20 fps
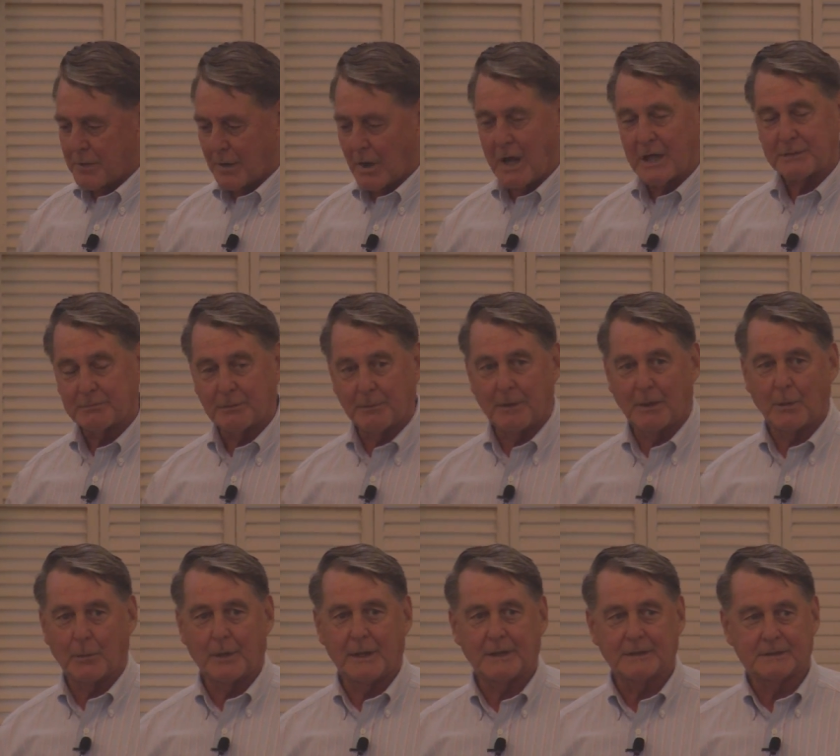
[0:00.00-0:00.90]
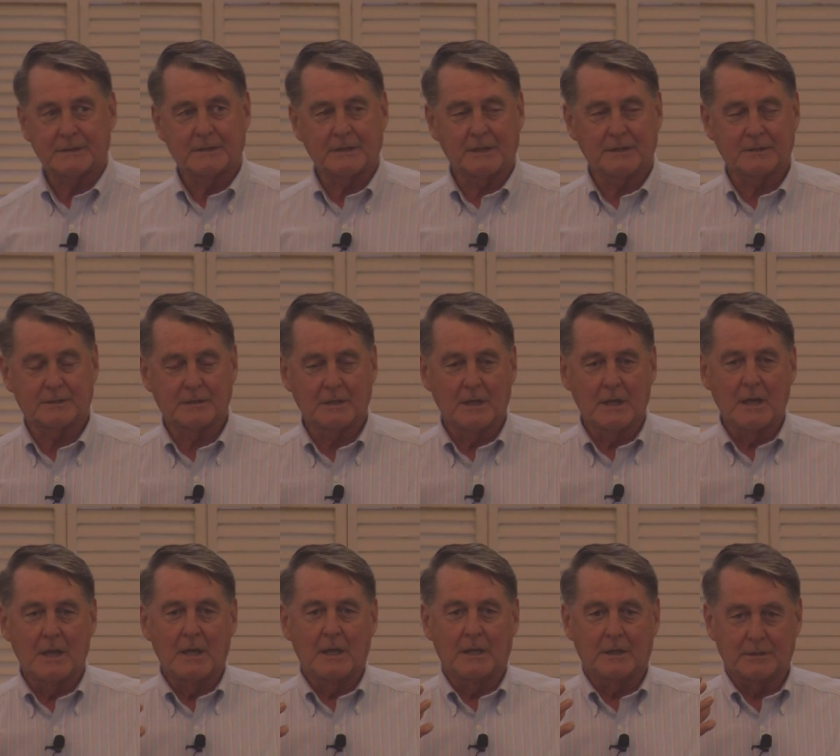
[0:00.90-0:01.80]
the hospital, by the way, is, is,
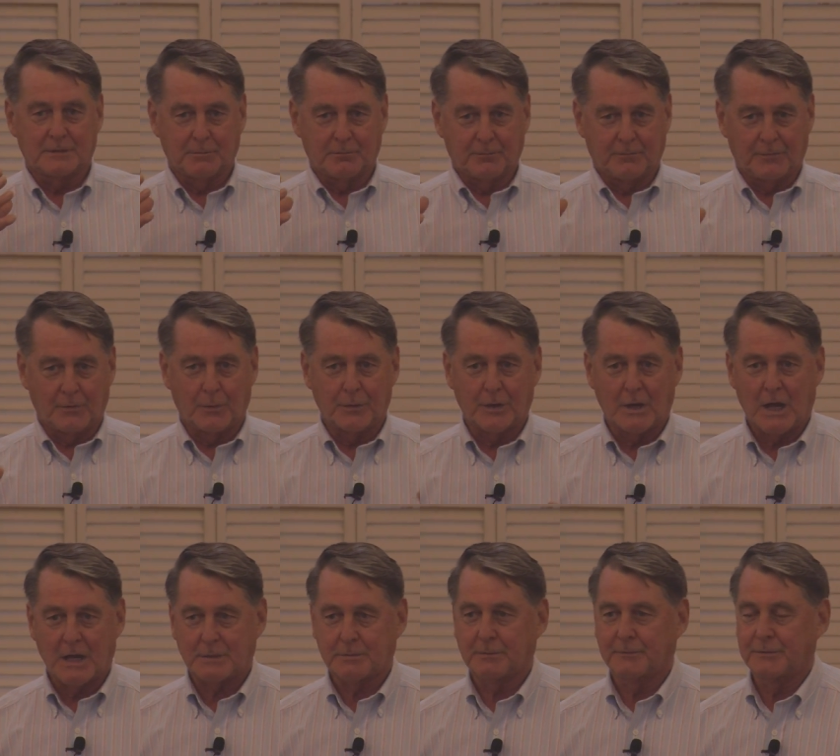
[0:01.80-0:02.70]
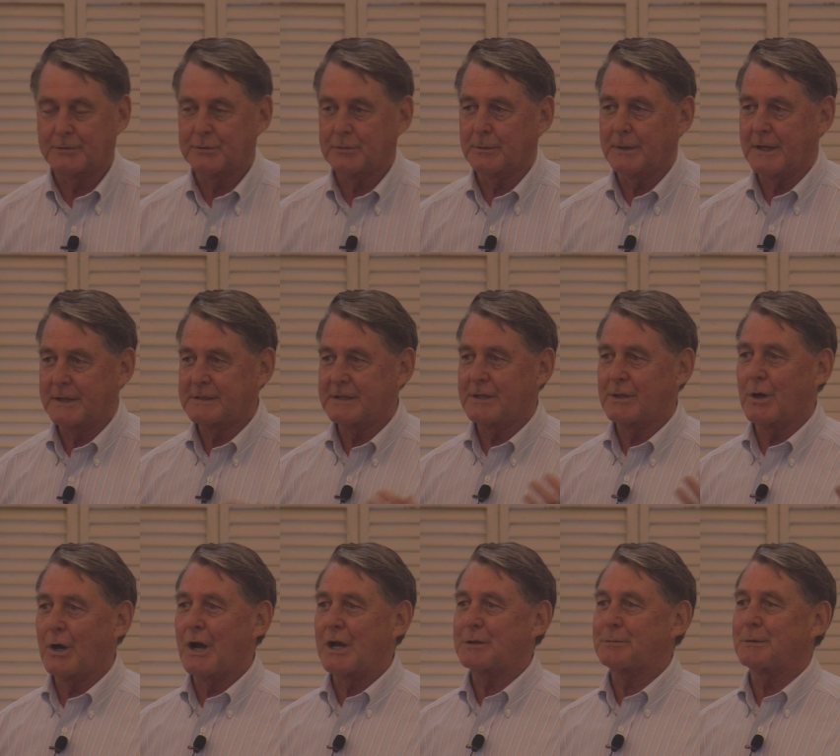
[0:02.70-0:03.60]
is the floating hospital. For, when I say
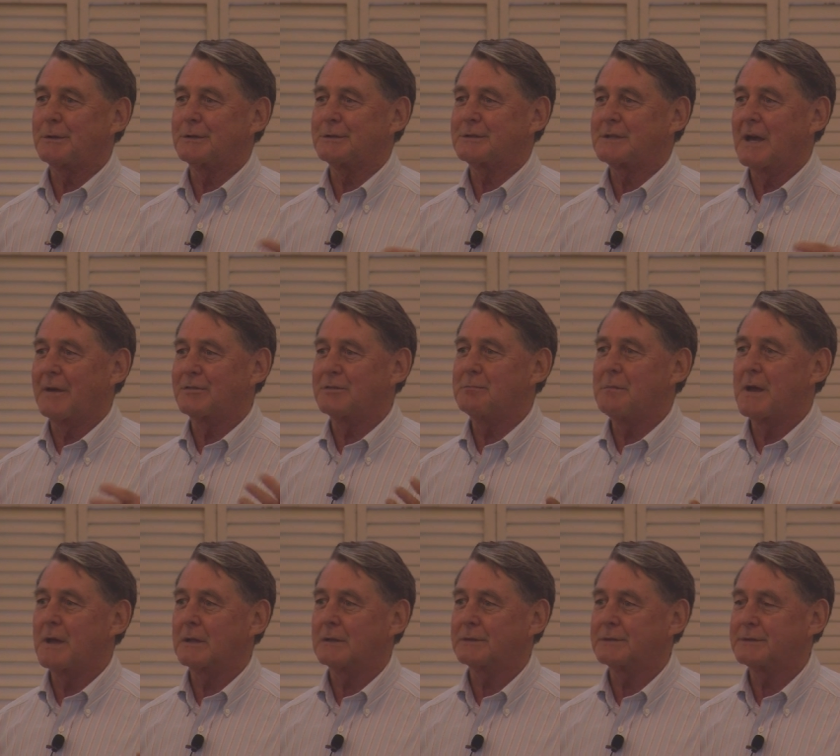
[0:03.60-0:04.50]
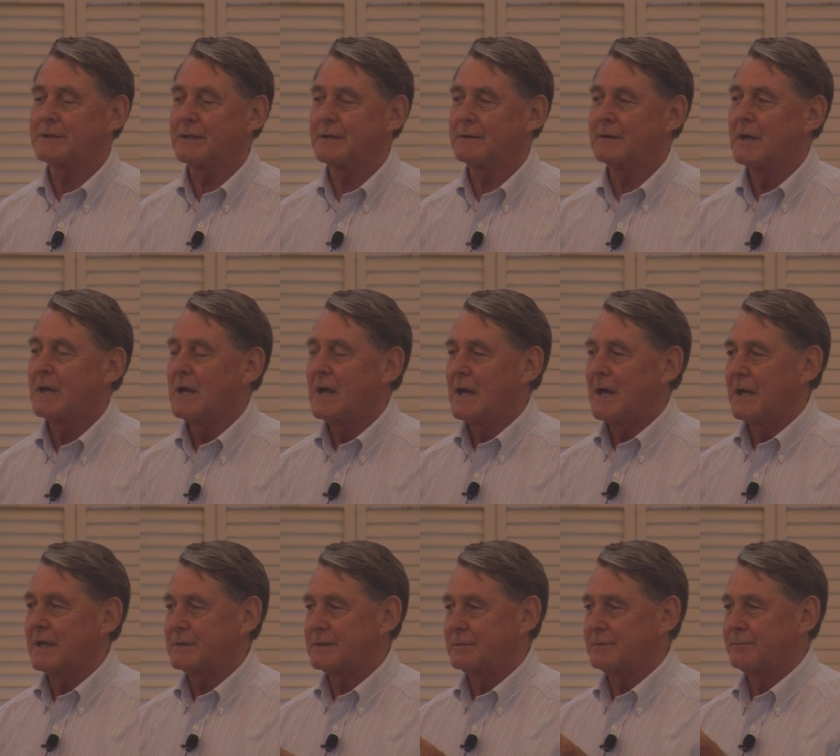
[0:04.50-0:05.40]
the hospital, it's Tufts Medical Center.
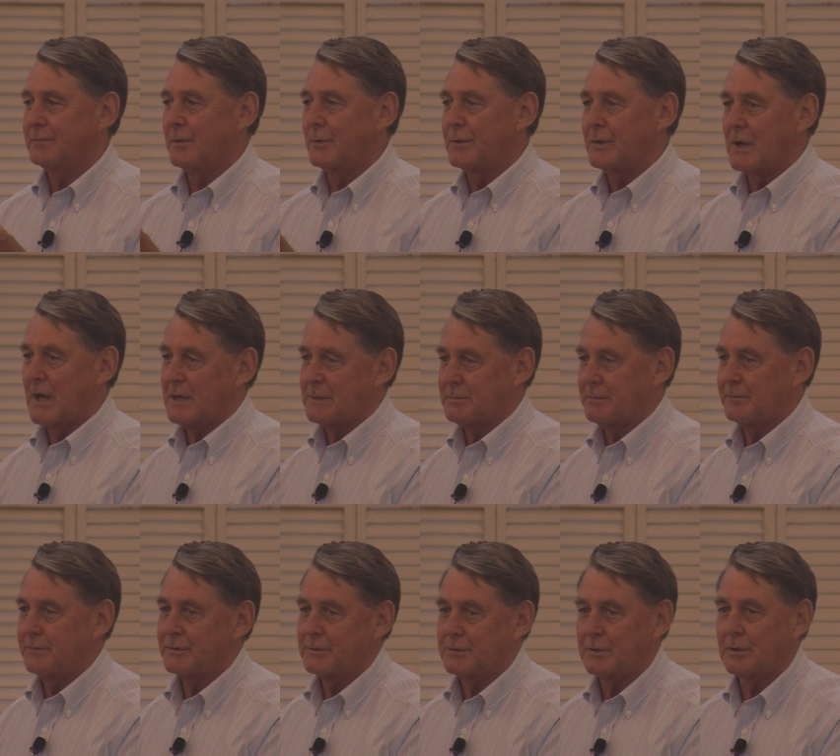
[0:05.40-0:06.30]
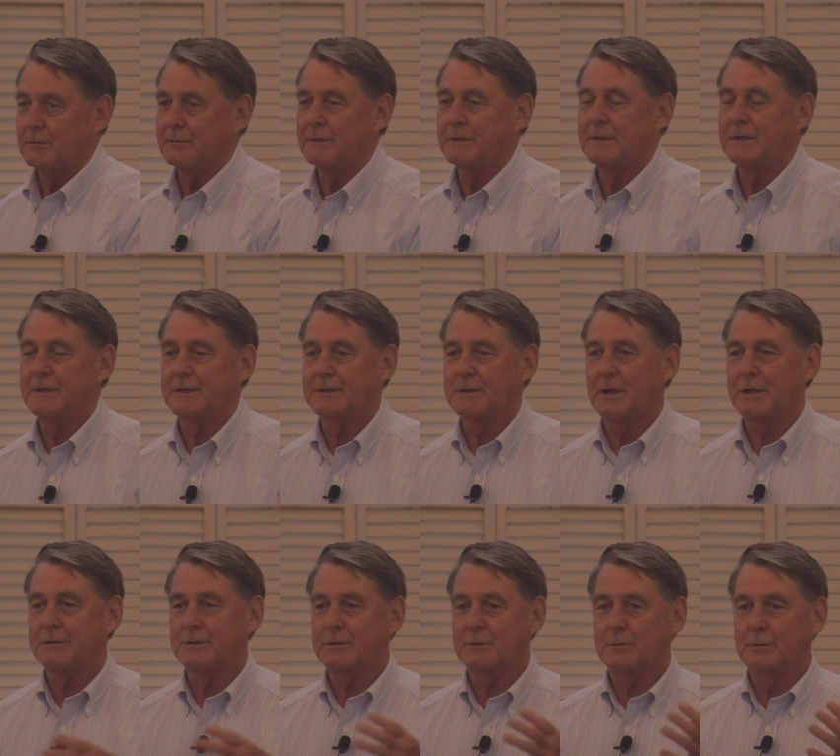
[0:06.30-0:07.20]
It's the floating hospital for children. It's
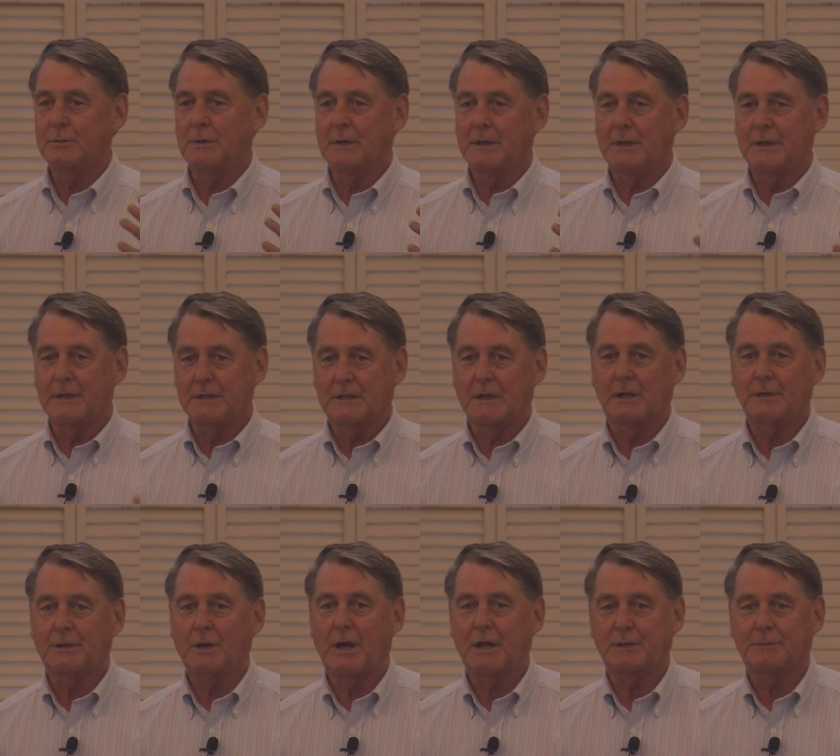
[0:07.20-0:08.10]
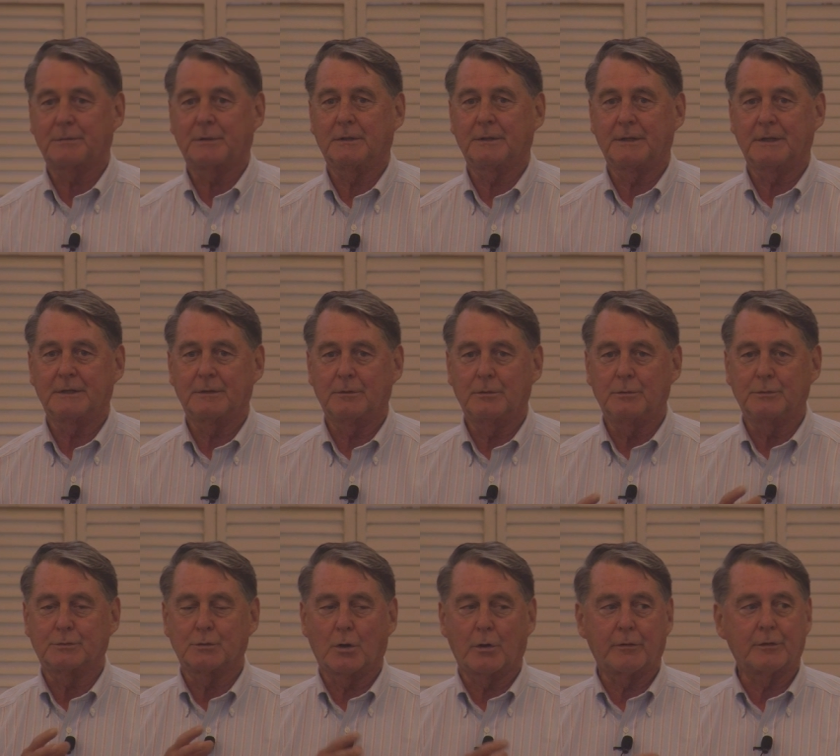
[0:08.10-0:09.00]
also an adult hospital that,
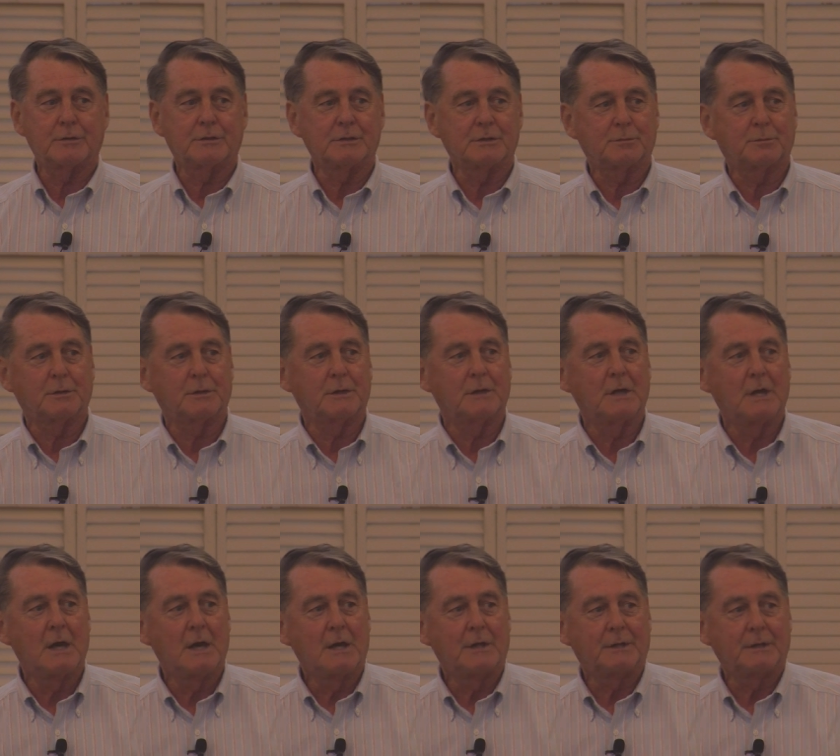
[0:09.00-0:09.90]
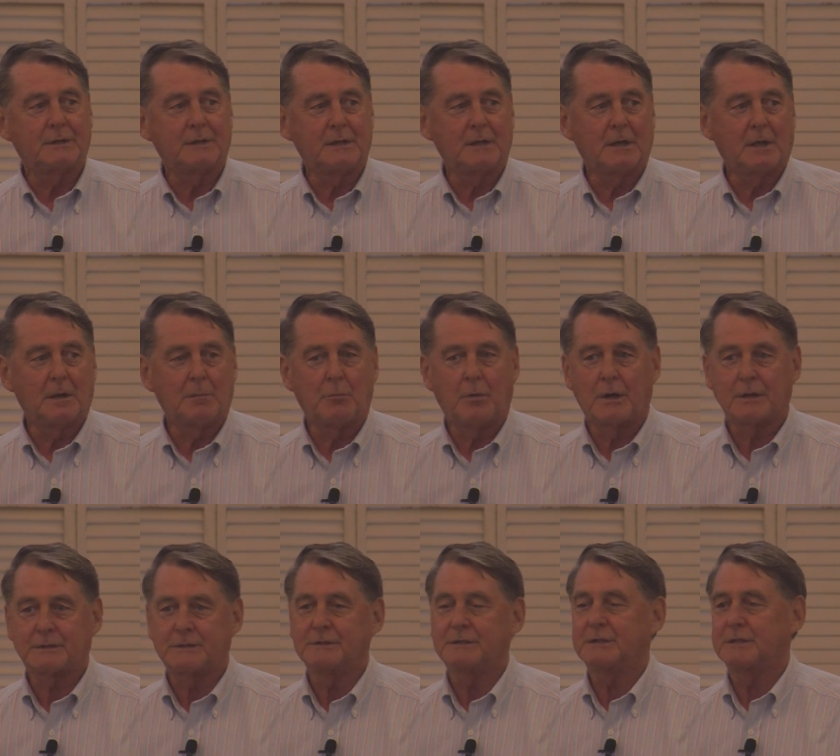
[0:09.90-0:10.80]
whose origins were the uh,
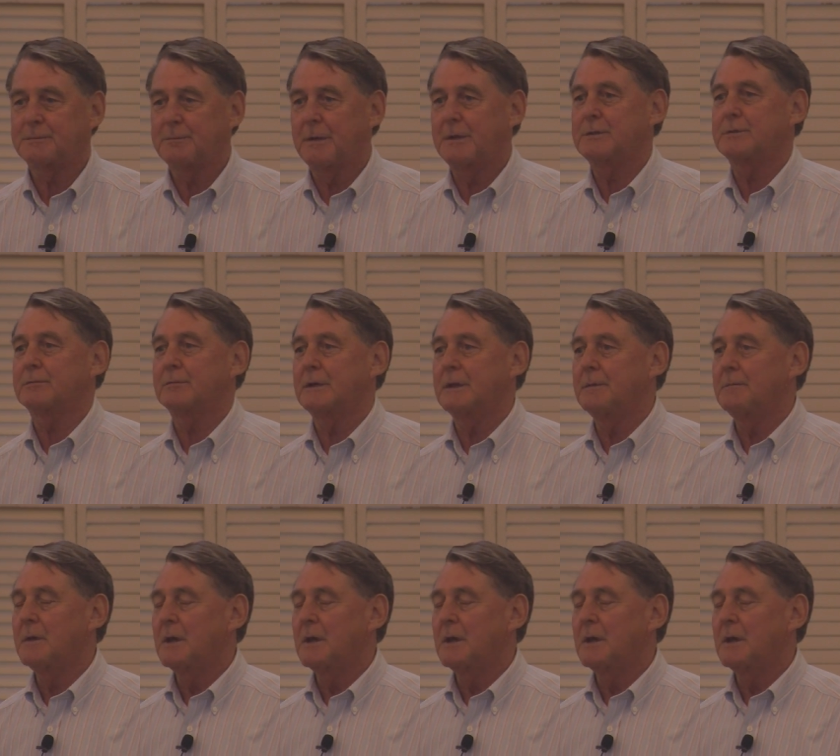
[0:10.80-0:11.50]
Boston Dispensary.